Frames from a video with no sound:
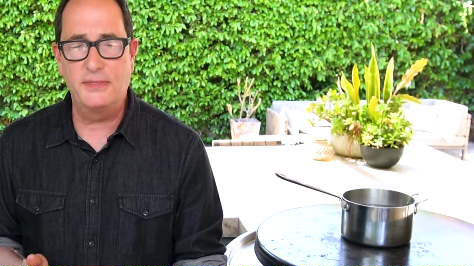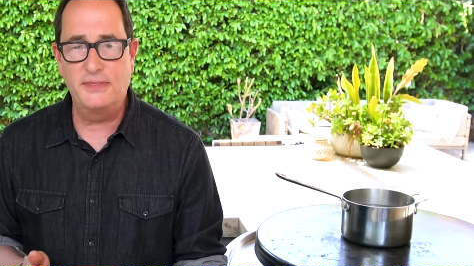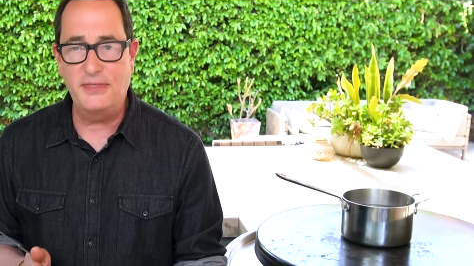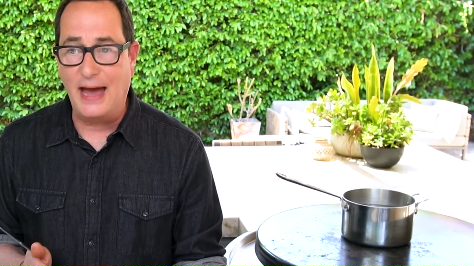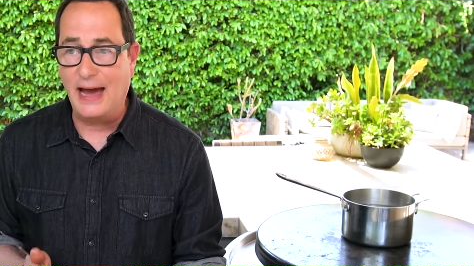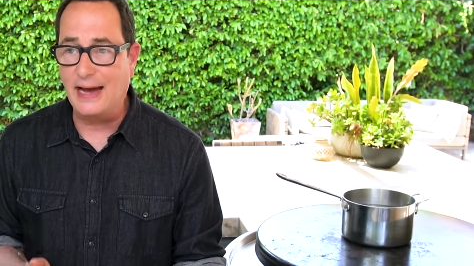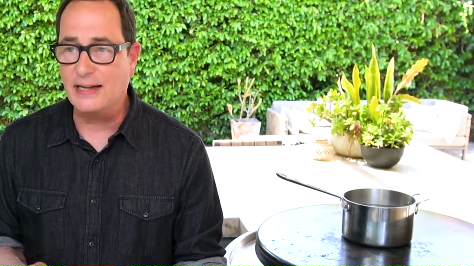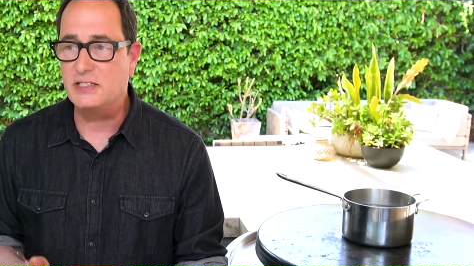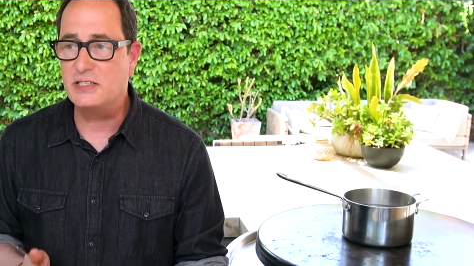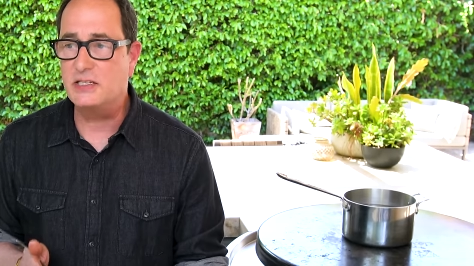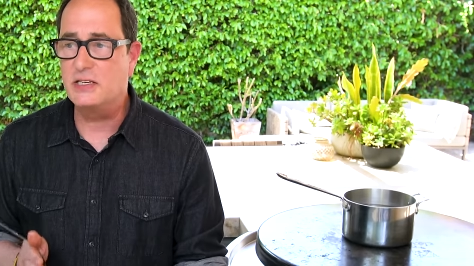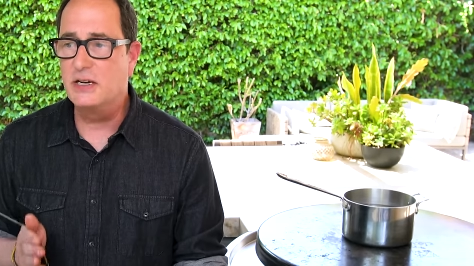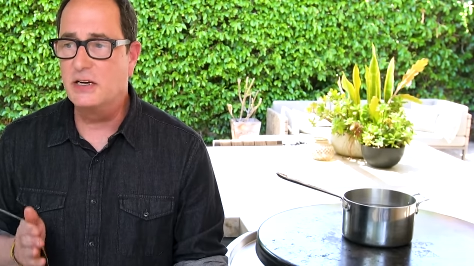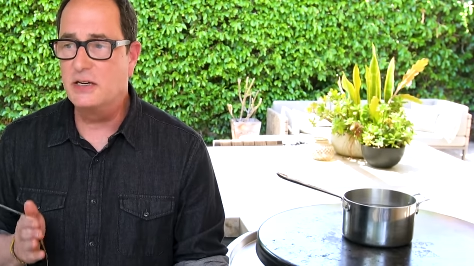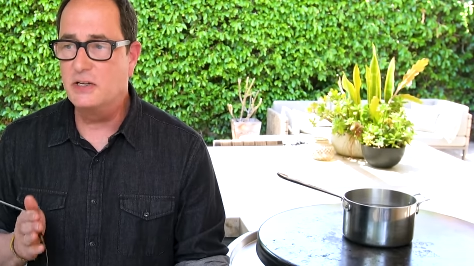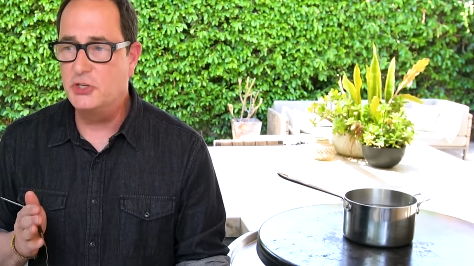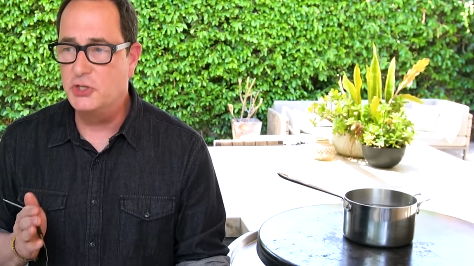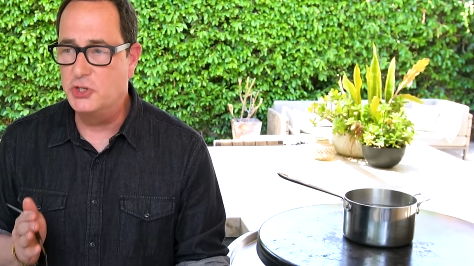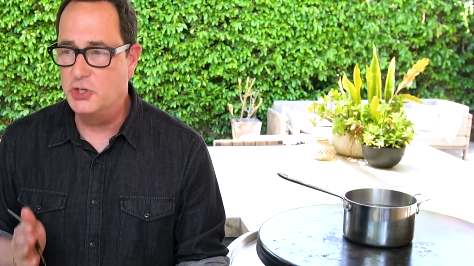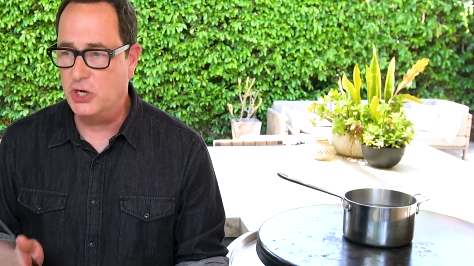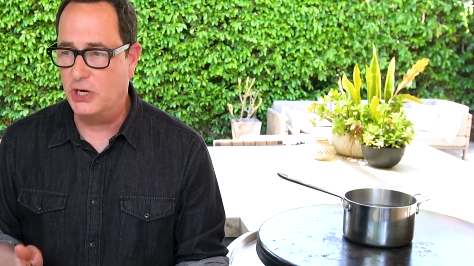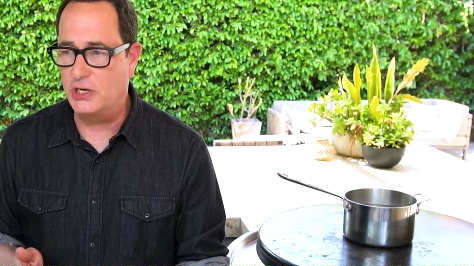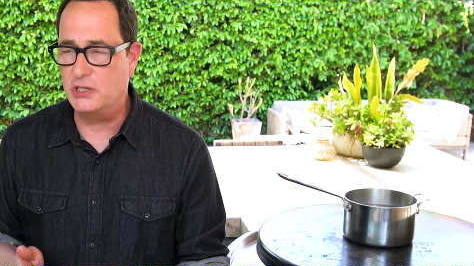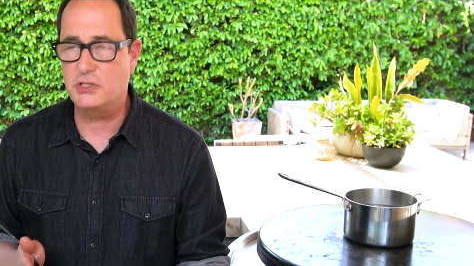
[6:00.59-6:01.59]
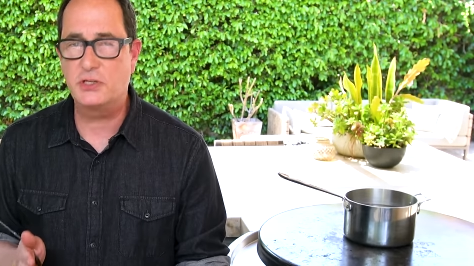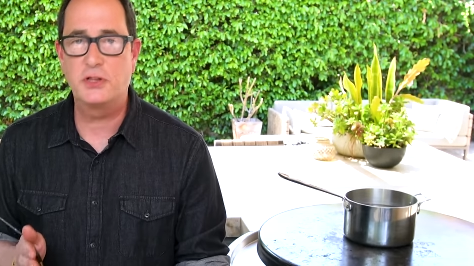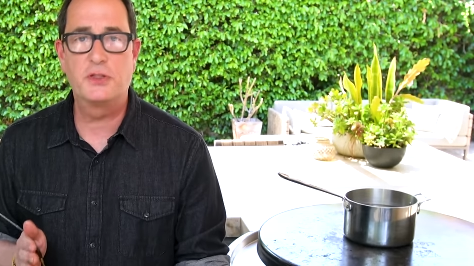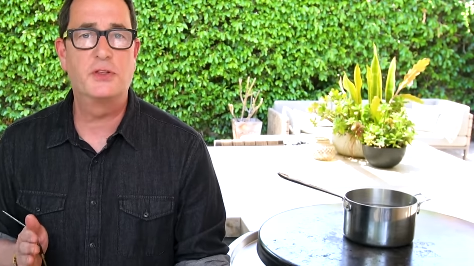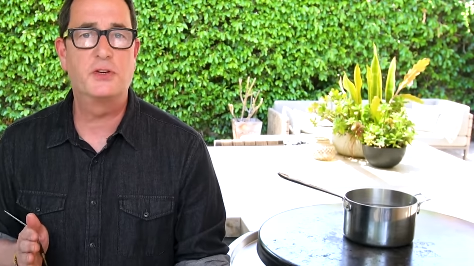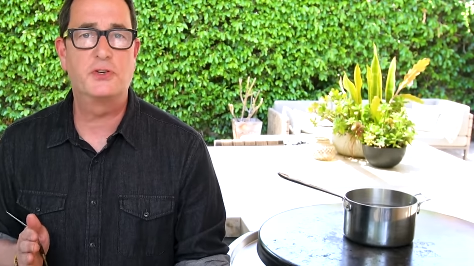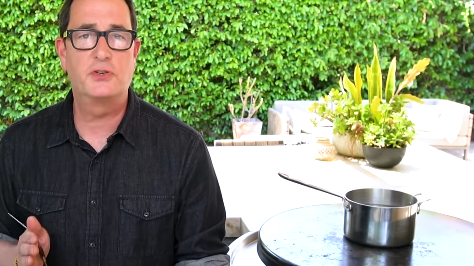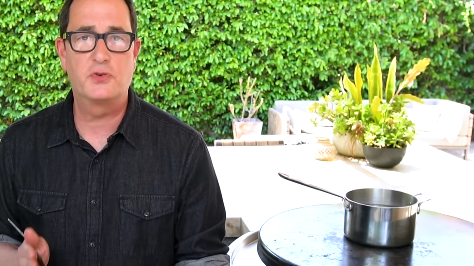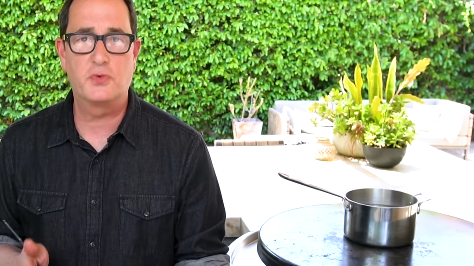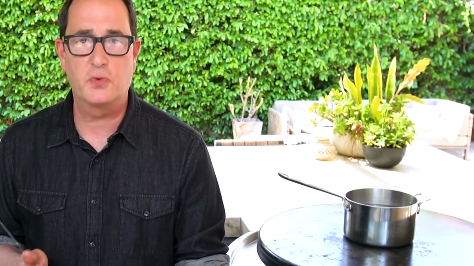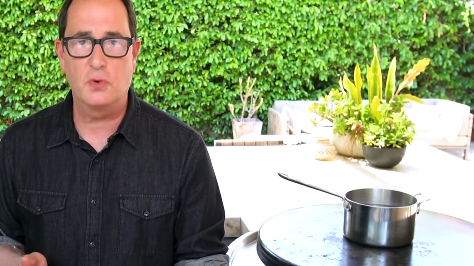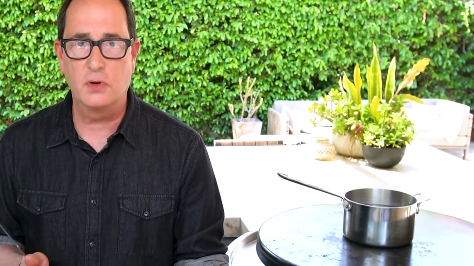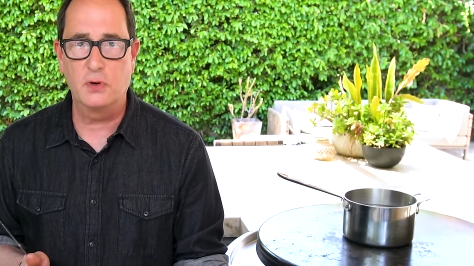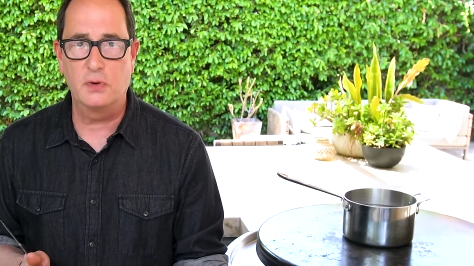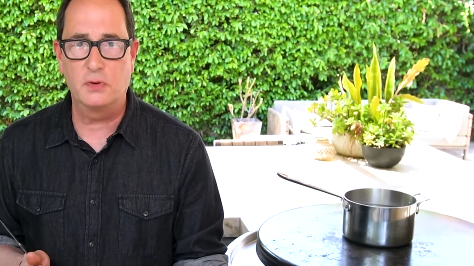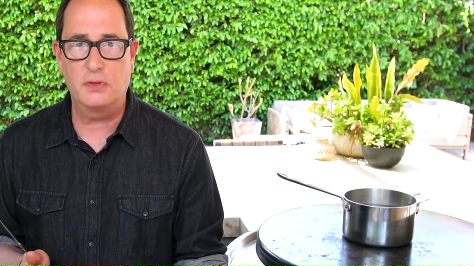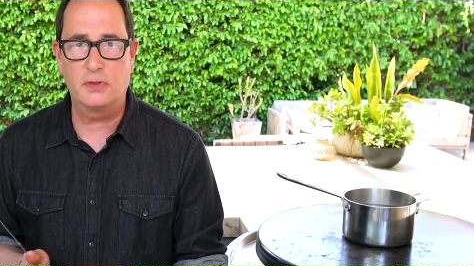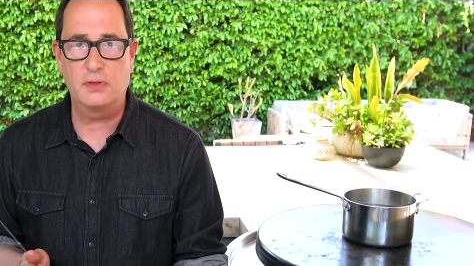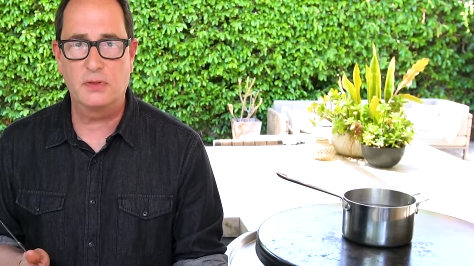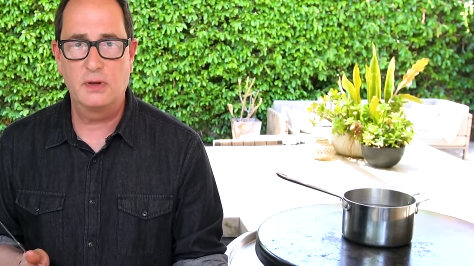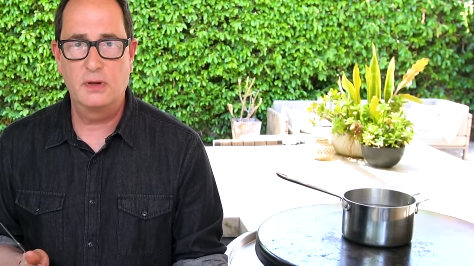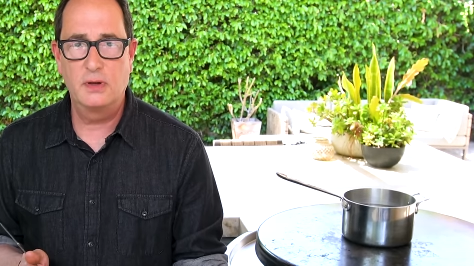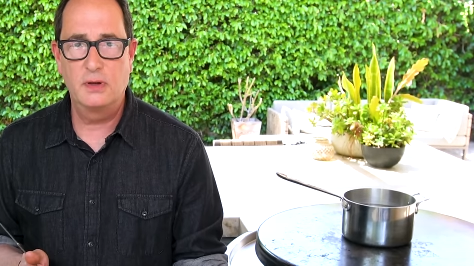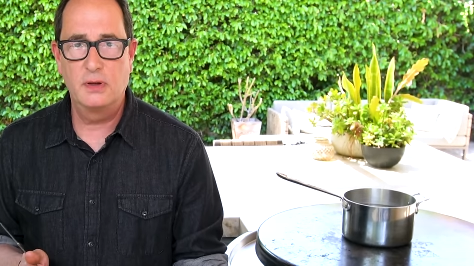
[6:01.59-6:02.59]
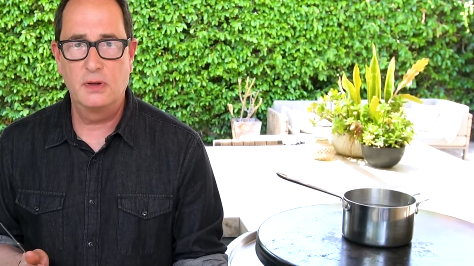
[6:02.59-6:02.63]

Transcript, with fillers: That's just the truth.